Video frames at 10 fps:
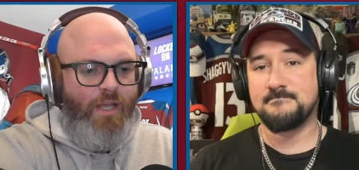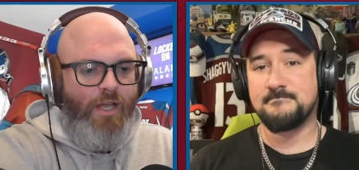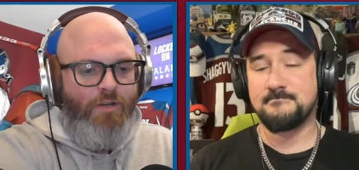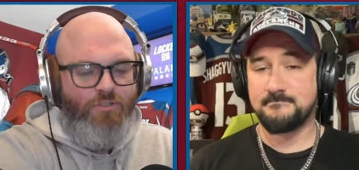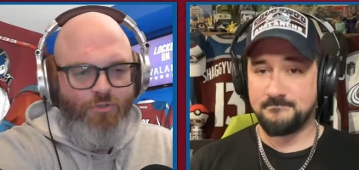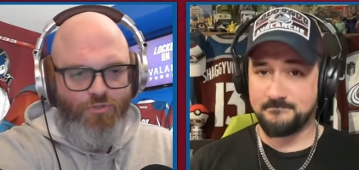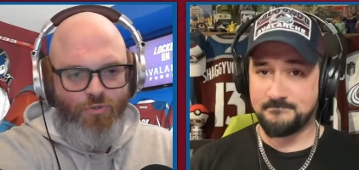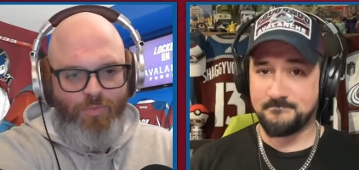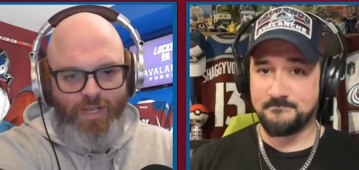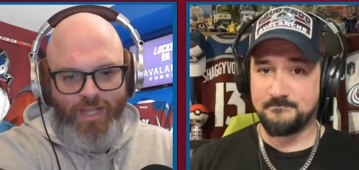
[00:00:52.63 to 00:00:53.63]
Speaker 1: on our social
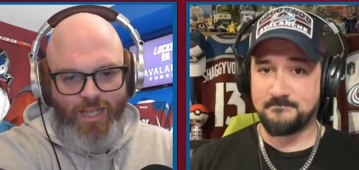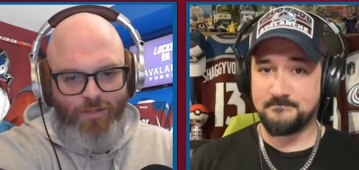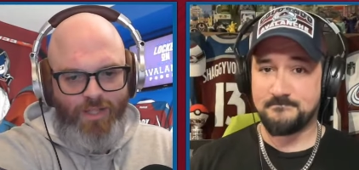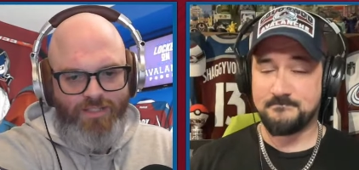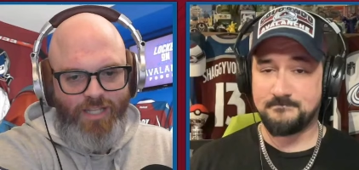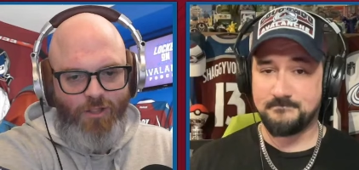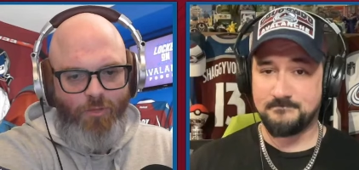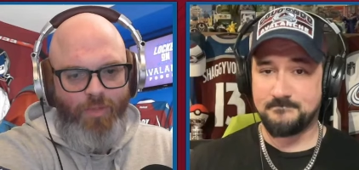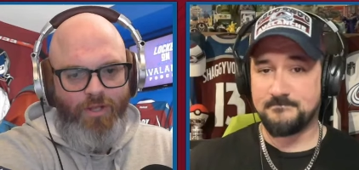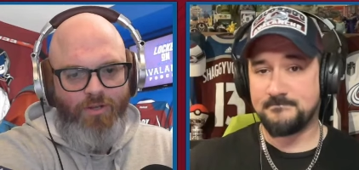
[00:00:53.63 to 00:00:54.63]
media outlets,
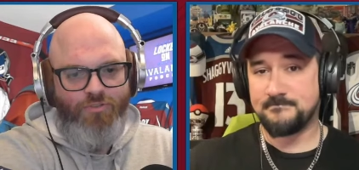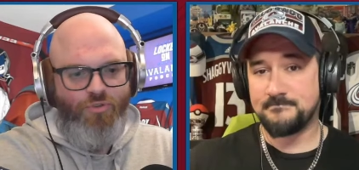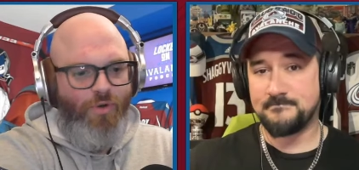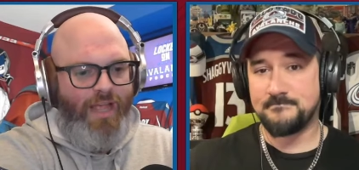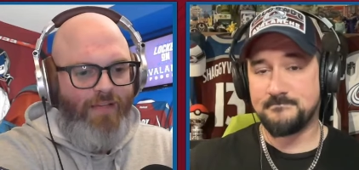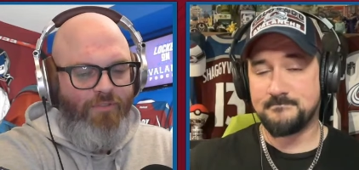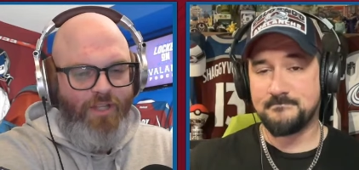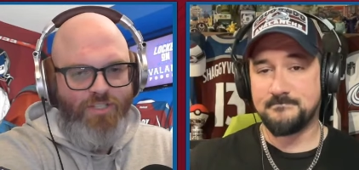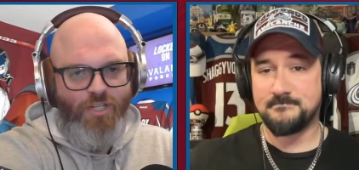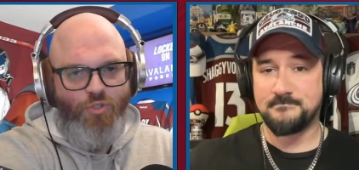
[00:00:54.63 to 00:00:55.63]
LOP and underscore
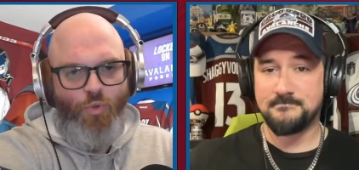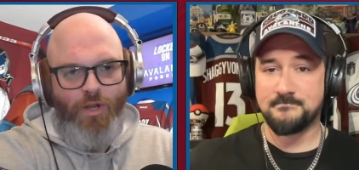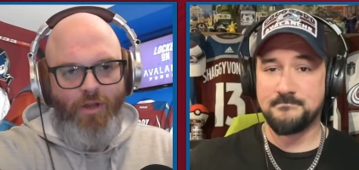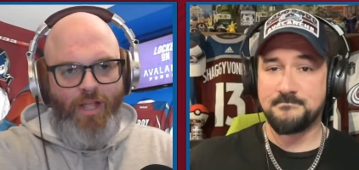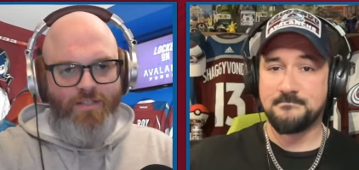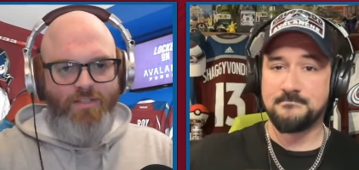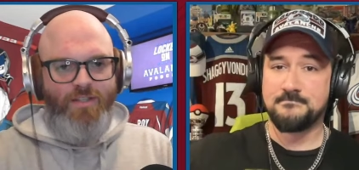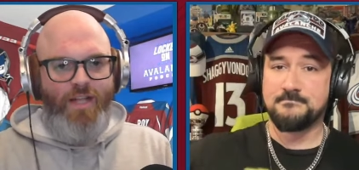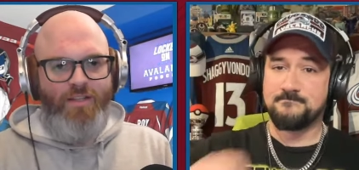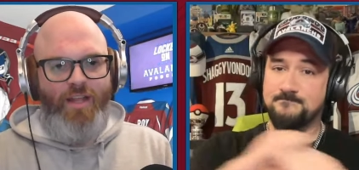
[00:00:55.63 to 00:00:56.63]
avalanche on Twitter X,
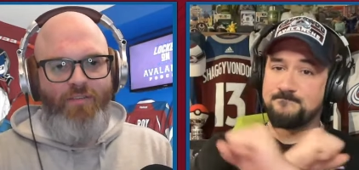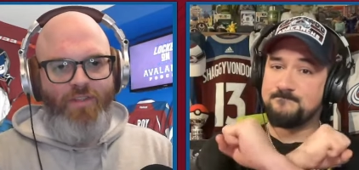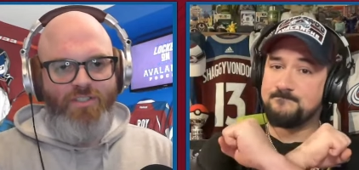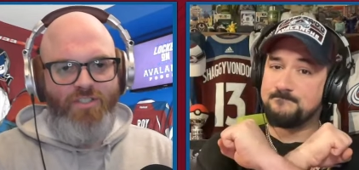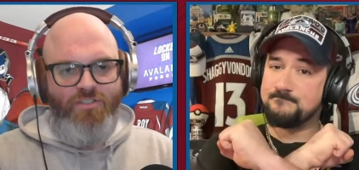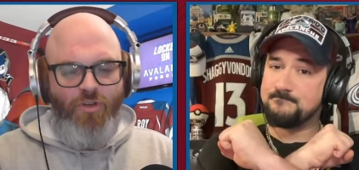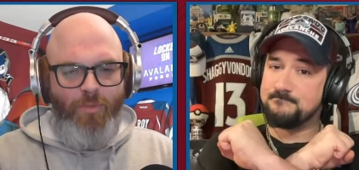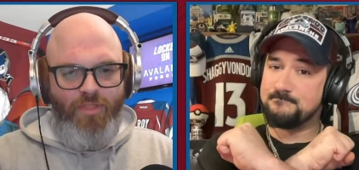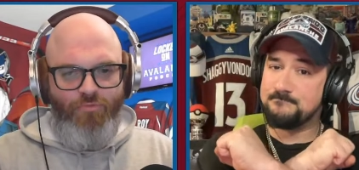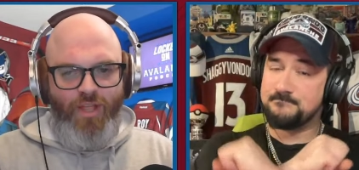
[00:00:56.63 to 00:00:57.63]
Locked on Avalanche, Instagram,
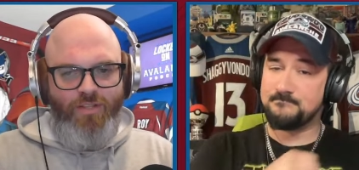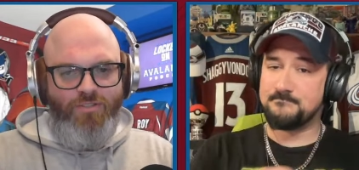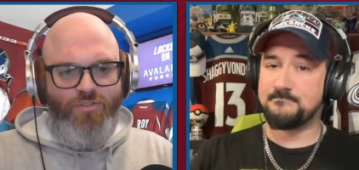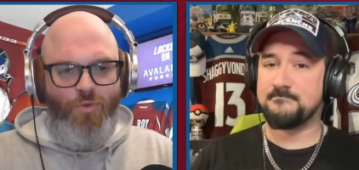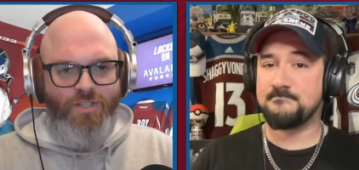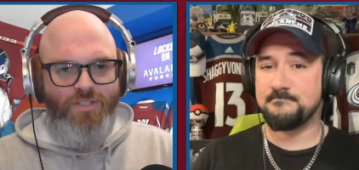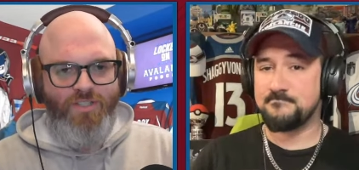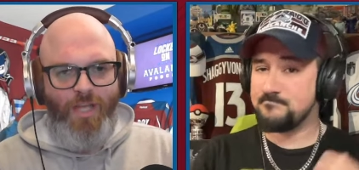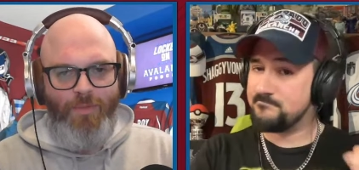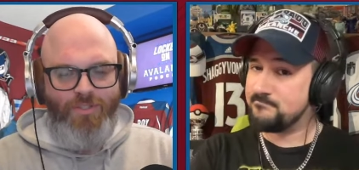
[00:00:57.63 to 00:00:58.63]
and threads. Questions,
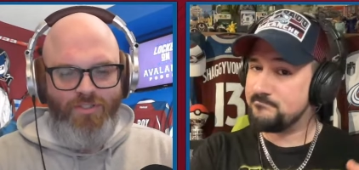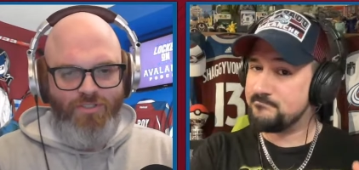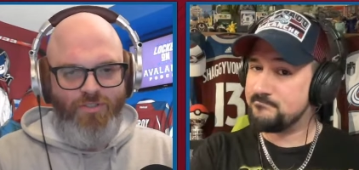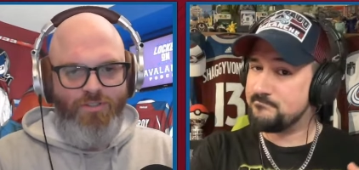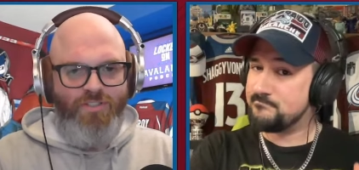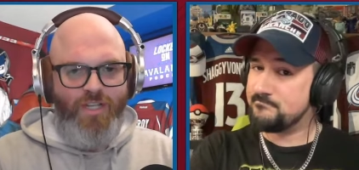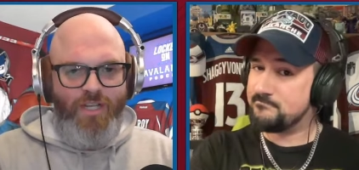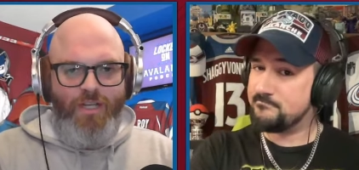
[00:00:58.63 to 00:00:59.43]
comments, concerns,